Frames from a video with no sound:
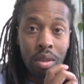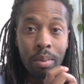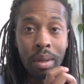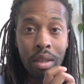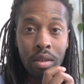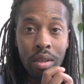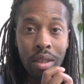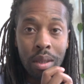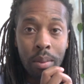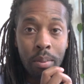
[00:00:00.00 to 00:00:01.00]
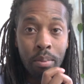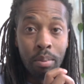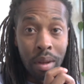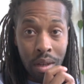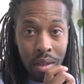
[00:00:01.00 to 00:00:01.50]
To make your knee
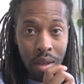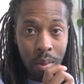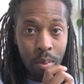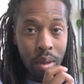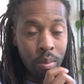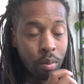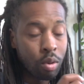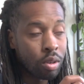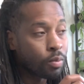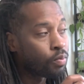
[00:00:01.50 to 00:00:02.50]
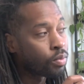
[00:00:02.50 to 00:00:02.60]
bend a bit more,